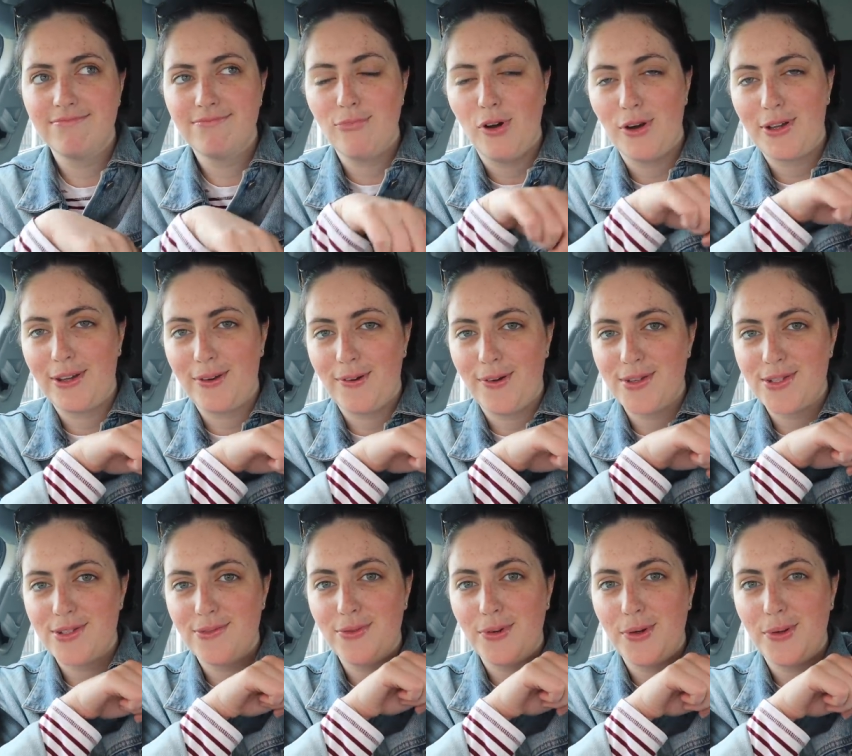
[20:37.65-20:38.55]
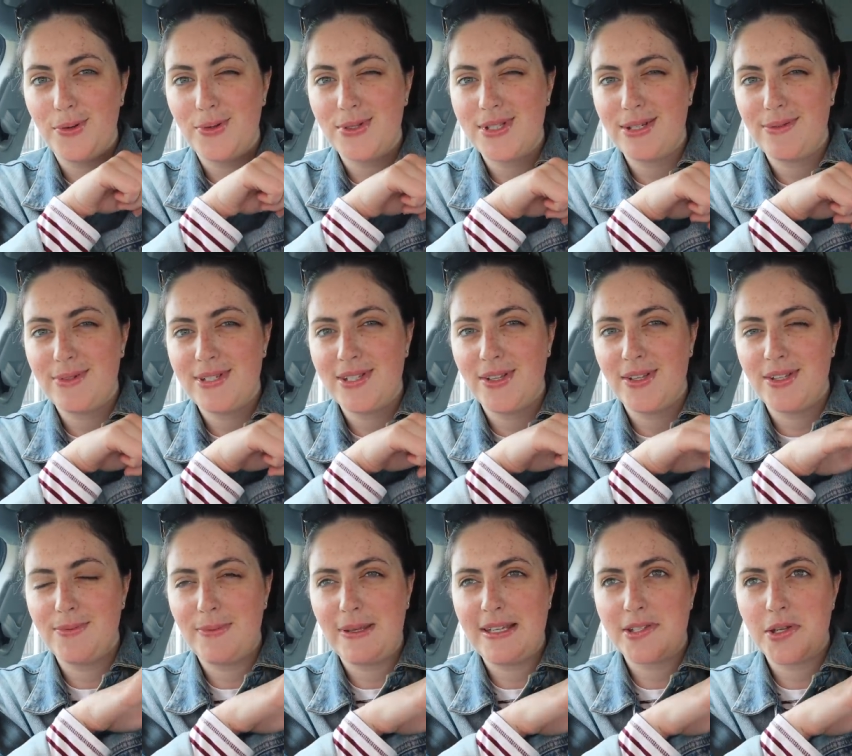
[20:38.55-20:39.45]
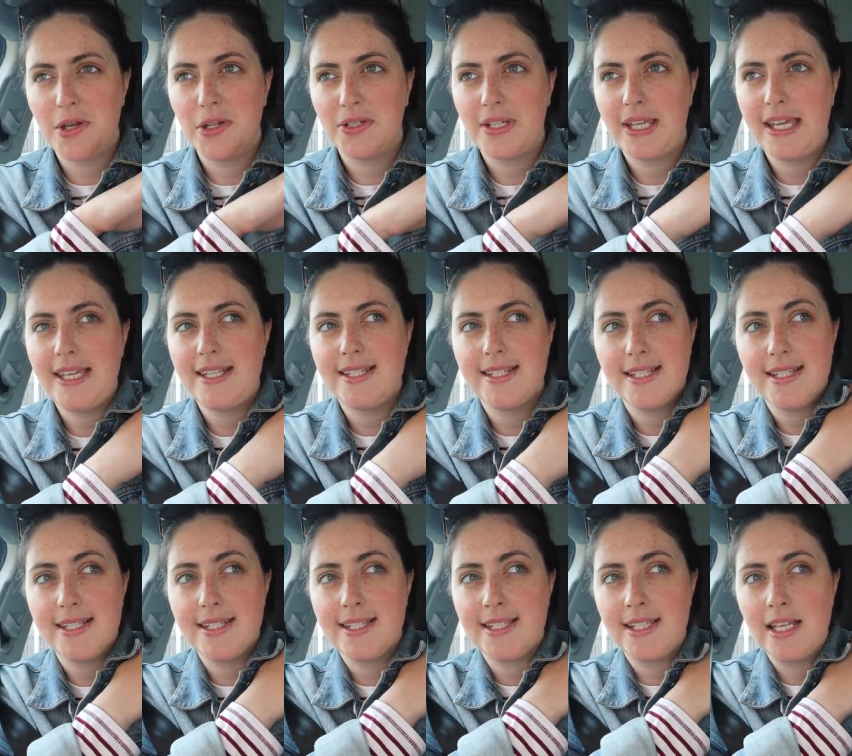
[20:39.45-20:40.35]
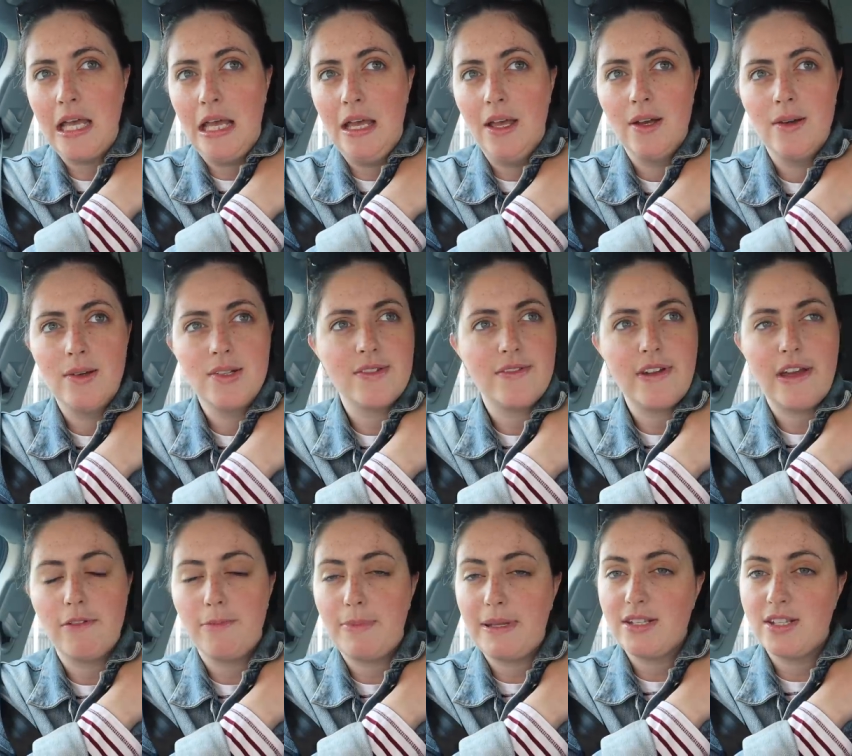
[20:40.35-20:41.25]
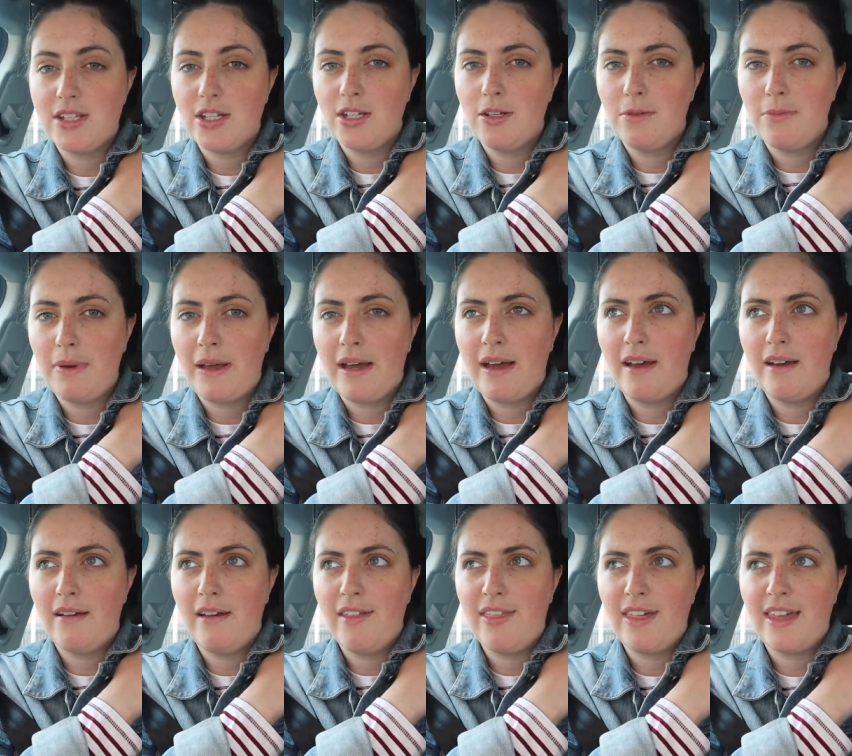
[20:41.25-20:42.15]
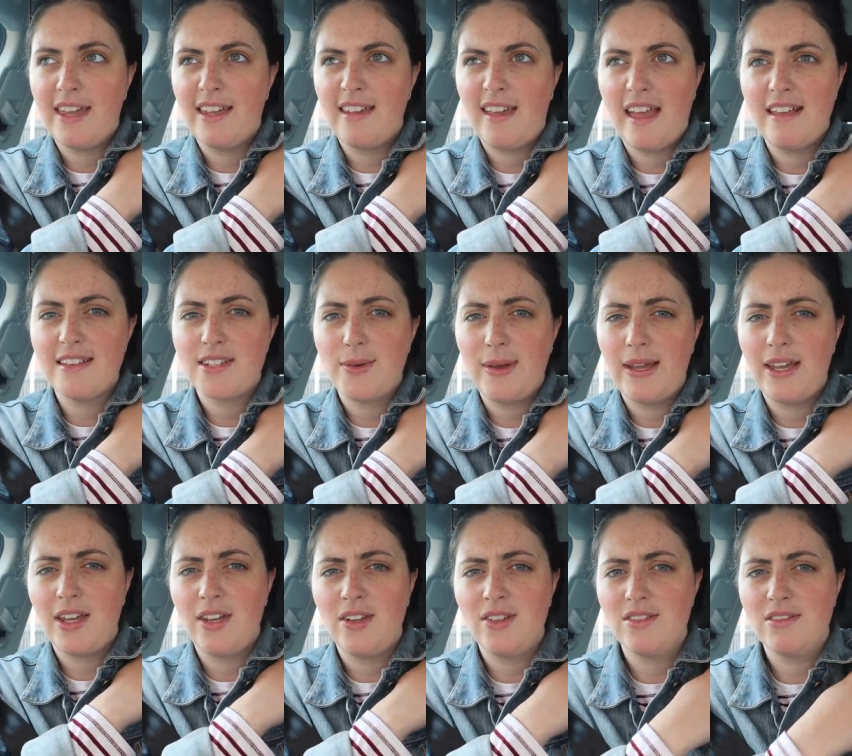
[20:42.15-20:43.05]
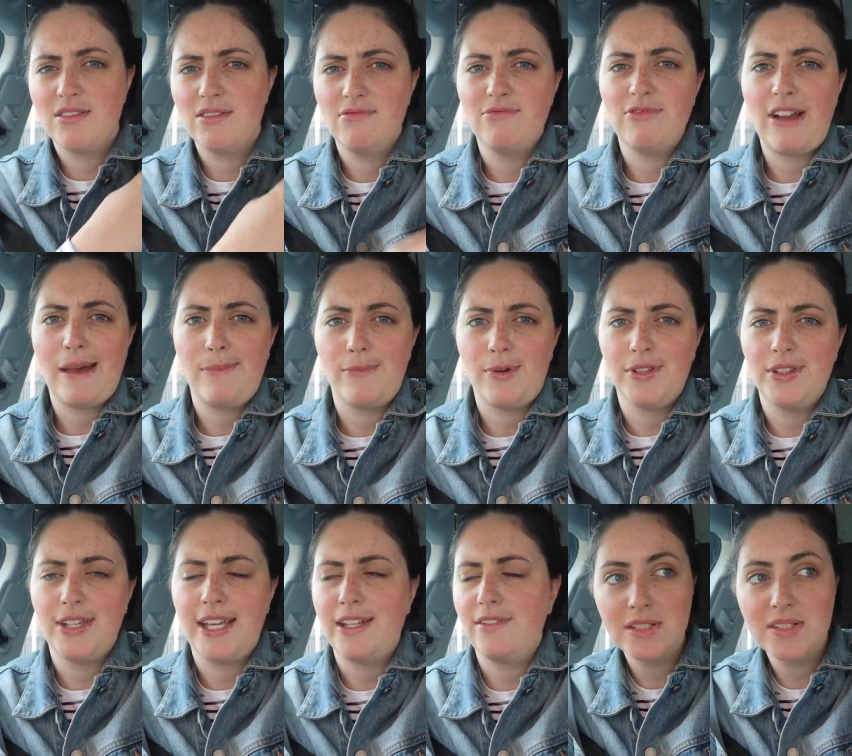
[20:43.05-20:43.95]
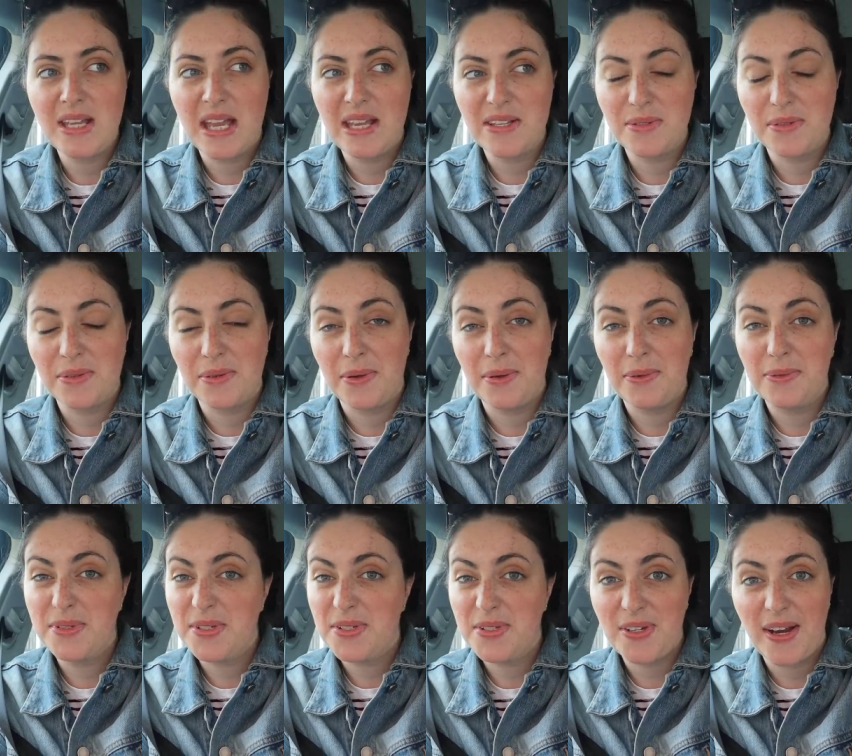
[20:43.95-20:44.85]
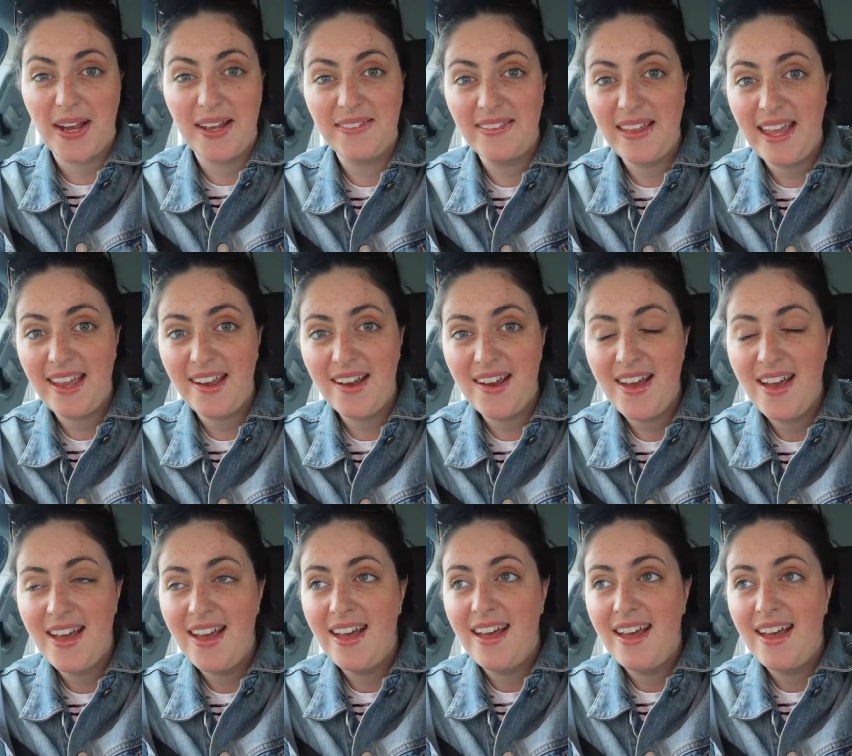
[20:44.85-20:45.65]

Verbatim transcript: walking across the road we saw this place called Keeza's which I've never been to but I think it gets quite a good rep online so yes we thought we'll just try in there